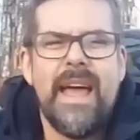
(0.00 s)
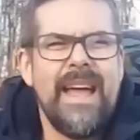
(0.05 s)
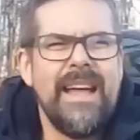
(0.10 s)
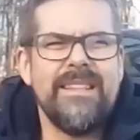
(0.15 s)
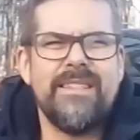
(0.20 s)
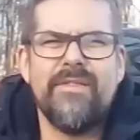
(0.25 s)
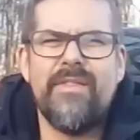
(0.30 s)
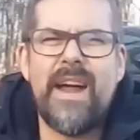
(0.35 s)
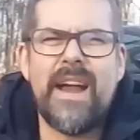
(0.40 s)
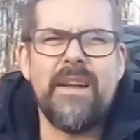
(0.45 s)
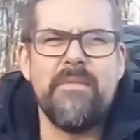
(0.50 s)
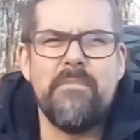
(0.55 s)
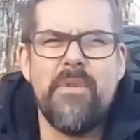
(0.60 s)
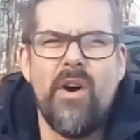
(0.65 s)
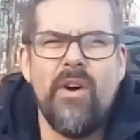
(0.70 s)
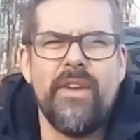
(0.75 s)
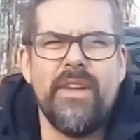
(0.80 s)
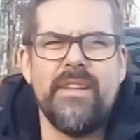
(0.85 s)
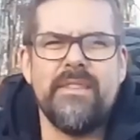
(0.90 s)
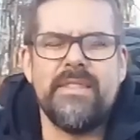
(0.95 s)
It's very
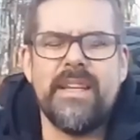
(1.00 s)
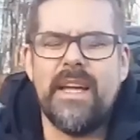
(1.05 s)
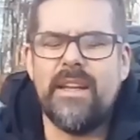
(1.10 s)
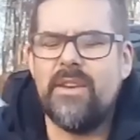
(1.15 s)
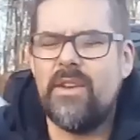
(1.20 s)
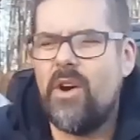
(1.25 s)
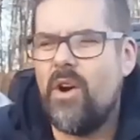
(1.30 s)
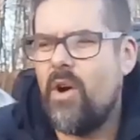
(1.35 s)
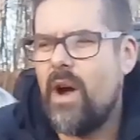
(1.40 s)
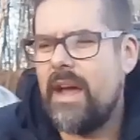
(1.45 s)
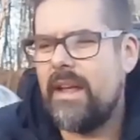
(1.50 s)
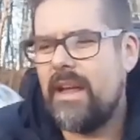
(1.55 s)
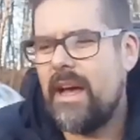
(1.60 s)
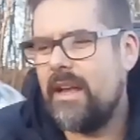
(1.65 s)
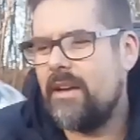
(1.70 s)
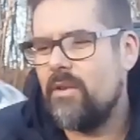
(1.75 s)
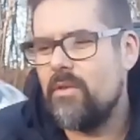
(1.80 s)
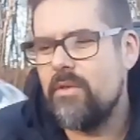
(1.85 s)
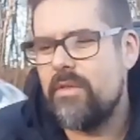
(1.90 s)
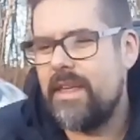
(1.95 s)
modest, I know.
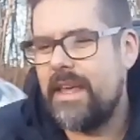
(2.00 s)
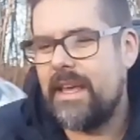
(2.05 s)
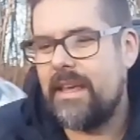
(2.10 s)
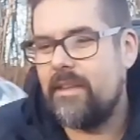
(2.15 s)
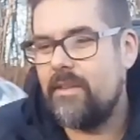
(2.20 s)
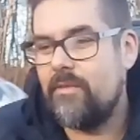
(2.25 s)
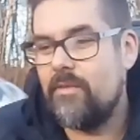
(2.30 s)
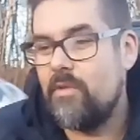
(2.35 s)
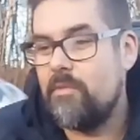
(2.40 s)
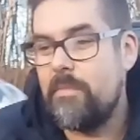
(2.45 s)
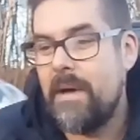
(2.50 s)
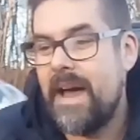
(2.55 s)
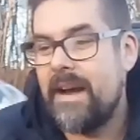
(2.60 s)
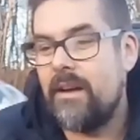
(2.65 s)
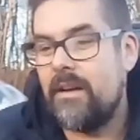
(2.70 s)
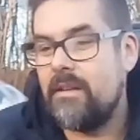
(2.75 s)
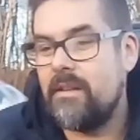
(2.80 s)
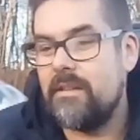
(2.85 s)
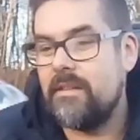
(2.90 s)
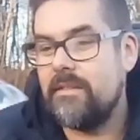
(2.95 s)
I don't think you will
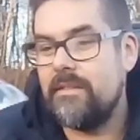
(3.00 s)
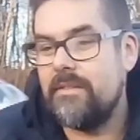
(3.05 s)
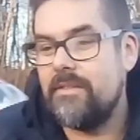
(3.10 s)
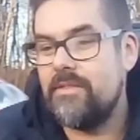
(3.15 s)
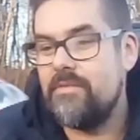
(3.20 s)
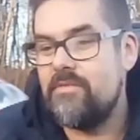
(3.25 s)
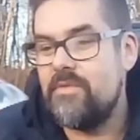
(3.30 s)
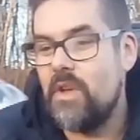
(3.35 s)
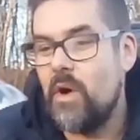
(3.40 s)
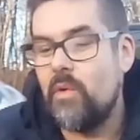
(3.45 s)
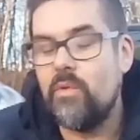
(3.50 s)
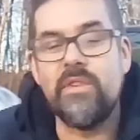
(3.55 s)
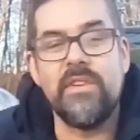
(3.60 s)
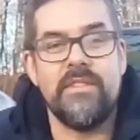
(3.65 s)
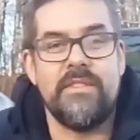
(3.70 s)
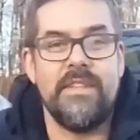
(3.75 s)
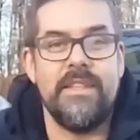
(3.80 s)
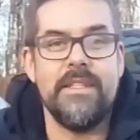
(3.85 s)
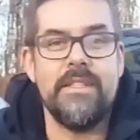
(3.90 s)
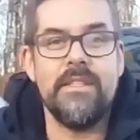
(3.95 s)
barely
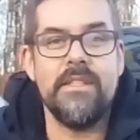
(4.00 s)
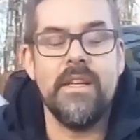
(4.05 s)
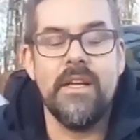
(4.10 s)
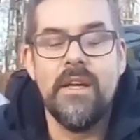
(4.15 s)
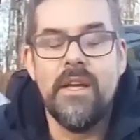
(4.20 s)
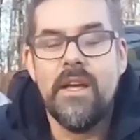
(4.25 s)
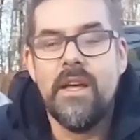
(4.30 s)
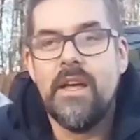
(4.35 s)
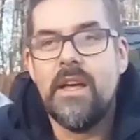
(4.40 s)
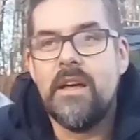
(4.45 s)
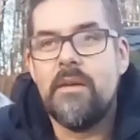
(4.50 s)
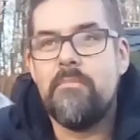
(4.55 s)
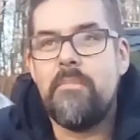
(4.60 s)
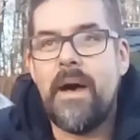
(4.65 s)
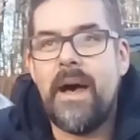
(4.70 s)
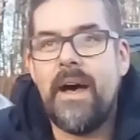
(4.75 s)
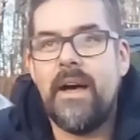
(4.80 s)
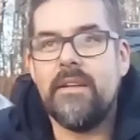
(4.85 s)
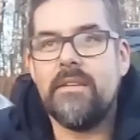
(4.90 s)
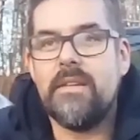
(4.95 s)
notice it,
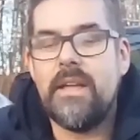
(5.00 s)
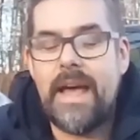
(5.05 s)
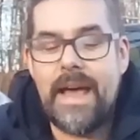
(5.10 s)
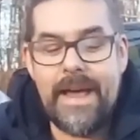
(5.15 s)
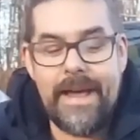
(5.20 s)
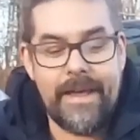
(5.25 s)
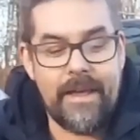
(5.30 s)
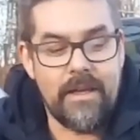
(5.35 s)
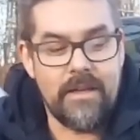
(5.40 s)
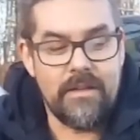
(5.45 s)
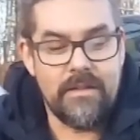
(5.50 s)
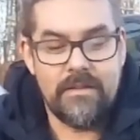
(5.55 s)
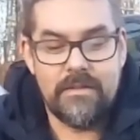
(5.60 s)
but hey,